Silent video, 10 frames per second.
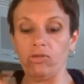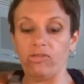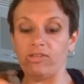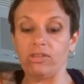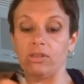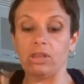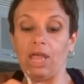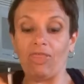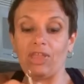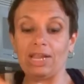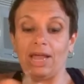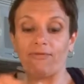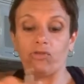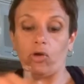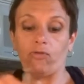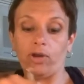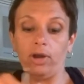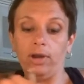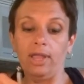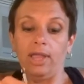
there's nothing left over.